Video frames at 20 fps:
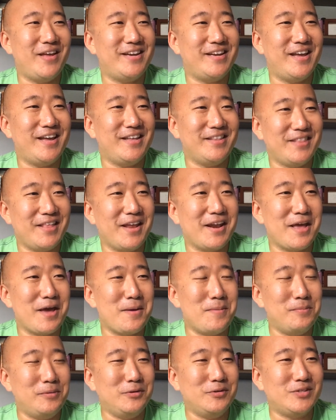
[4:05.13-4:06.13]
I'm more
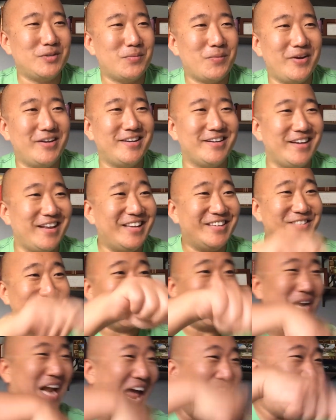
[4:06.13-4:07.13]
cheap than I am
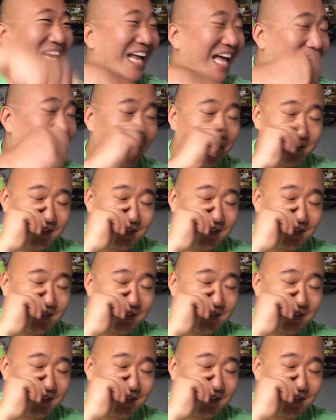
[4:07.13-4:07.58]
losing weight today.